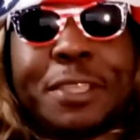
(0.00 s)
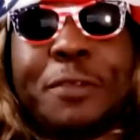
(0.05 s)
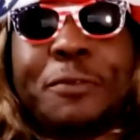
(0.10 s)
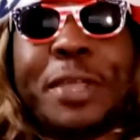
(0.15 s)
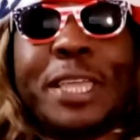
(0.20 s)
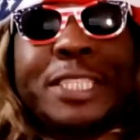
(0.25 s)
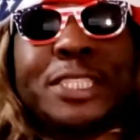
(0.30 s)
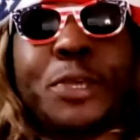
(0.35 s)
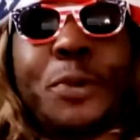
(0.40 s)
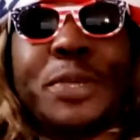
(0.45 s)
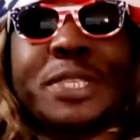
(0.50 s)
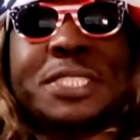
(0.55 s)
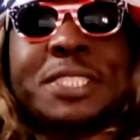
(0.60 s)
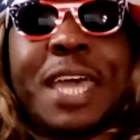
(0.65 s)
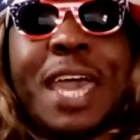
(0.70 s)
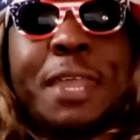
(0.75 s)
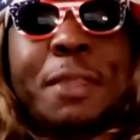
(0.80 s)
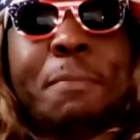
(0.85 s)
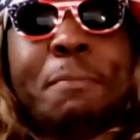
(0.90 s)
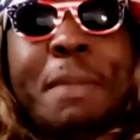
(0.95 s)
All right. So it's
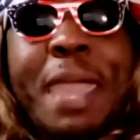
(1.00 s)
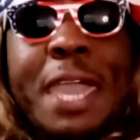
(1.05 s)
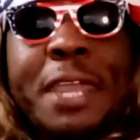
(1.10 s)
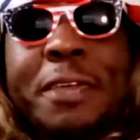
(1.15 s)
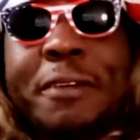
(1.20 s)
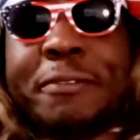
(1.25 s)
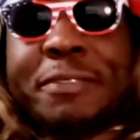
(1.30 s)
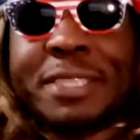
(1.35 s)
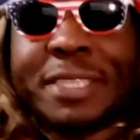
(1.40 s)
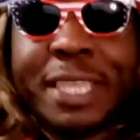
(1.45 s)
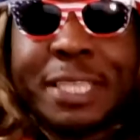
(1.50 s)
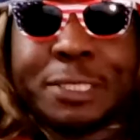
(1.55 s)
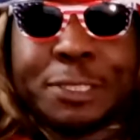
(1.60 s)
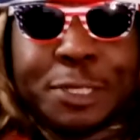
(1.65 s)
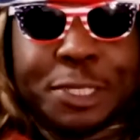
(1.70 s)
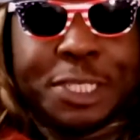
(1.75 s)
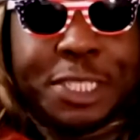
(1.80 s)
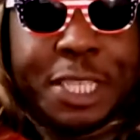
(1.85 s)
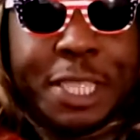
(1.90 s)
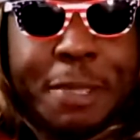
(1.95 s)
not a matter of
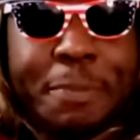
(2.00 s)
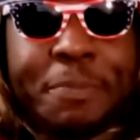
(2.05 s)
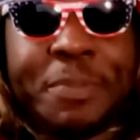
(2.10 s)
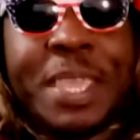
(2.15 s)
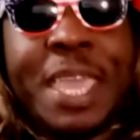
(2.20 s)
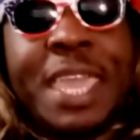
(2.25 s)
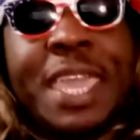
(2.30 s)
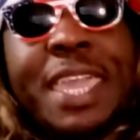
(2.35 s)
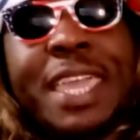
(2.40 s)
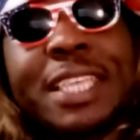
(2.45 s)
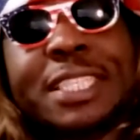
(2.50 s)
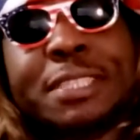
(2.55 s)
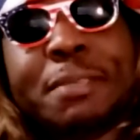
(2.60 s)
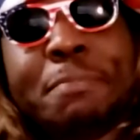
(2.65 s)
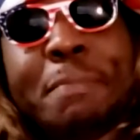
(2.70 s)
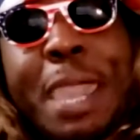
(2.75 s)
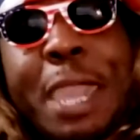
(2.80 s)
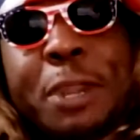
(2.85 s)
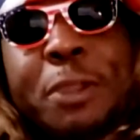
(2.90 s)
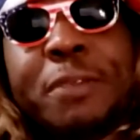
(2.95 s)
censorship. It's a
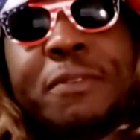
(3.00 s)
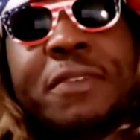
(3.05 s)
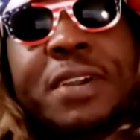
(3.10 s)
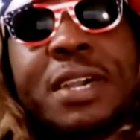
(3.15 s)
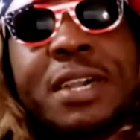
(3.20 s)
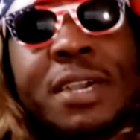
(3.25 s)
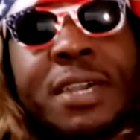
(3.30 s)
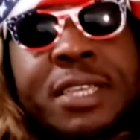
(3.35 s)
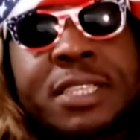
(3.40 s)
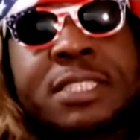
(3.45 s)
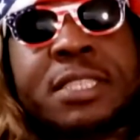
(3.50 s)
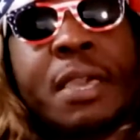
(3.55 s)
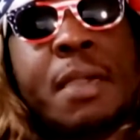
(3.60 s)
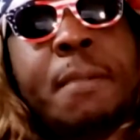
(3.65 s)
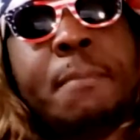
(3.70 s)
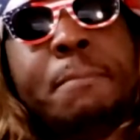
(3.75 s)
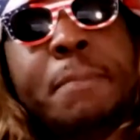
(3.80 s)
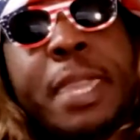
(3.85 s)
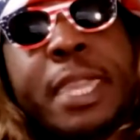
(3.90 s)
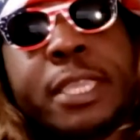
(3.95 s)
matter of us
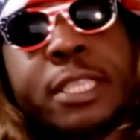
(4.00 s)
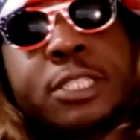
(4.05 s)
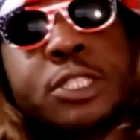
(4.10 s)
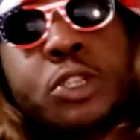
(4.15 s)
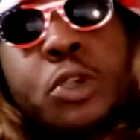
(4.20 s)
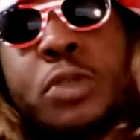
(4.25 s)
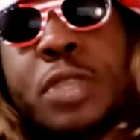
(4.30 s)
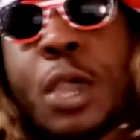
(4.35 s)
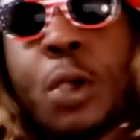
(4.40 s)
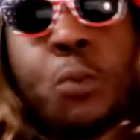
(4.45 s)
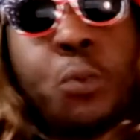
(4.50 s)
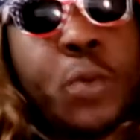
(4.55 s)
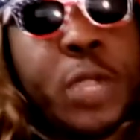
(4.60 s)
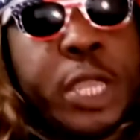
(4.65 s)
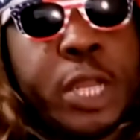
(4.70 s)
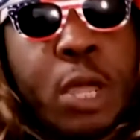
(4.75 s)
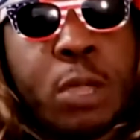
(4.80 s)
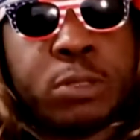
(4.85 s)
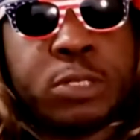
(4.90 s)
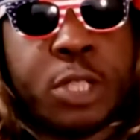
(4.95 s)
making sure that
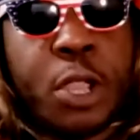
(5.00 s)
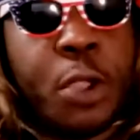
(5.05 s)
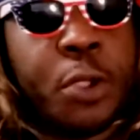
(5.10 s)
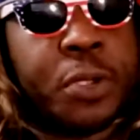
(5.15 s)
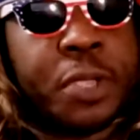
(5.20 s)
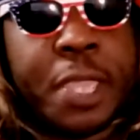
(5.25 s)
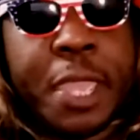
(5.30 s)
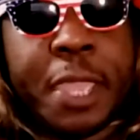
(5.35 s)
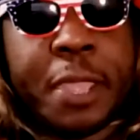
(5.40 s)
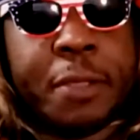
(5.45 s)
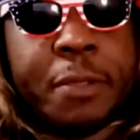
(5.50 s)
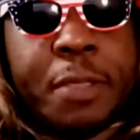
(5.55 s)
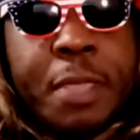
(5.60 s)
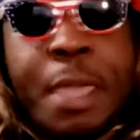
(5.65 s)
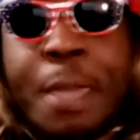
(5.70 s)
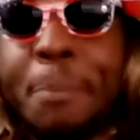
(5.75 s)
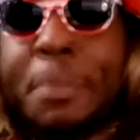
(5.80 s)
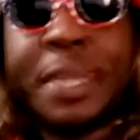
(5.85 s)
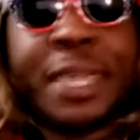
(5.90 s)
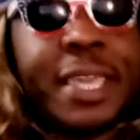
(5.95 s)
we don't turn gay
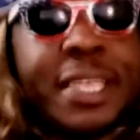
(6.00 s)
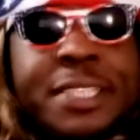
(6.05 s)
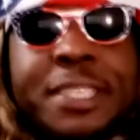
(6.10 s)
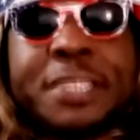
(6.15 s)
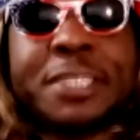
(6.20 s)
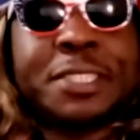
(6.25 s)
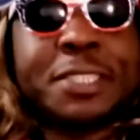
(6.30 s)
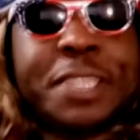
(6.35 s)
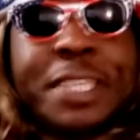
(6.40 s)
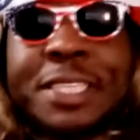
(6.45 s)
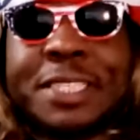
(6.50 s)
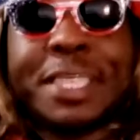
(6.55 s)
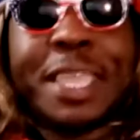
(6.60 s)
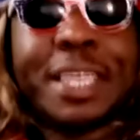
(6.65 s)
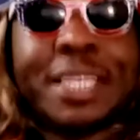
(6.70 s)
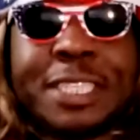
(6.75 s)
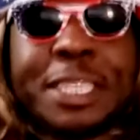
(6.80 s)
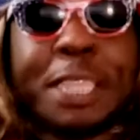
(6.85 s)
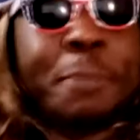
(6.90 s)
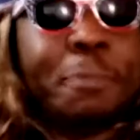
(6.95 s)
because it's just
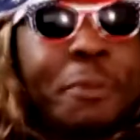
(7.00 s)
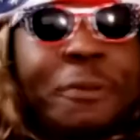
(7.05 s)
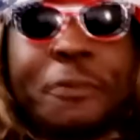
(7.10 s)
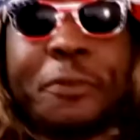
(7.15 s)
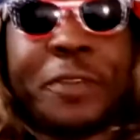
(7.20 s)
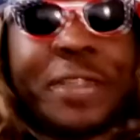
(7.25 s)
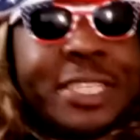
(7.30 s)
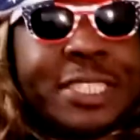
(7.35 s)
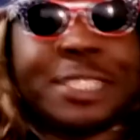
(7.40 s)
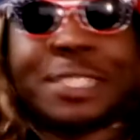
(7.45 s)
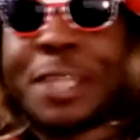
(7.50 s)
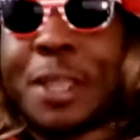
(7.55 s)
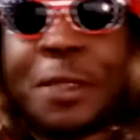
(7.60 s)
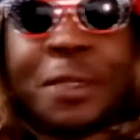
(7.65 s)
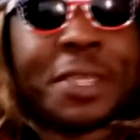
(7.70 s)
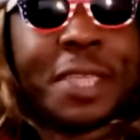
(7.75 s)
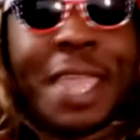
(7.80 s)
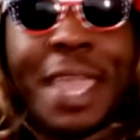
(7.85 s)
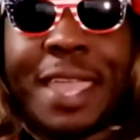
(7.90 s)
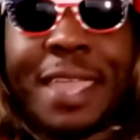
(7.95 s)
that simple for us to
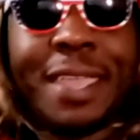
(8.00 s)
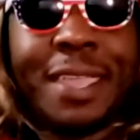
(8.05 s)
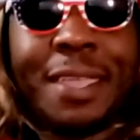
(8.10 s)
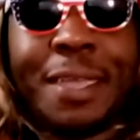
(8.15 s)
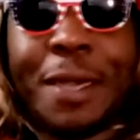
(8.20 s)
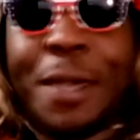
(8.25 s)
turn gay.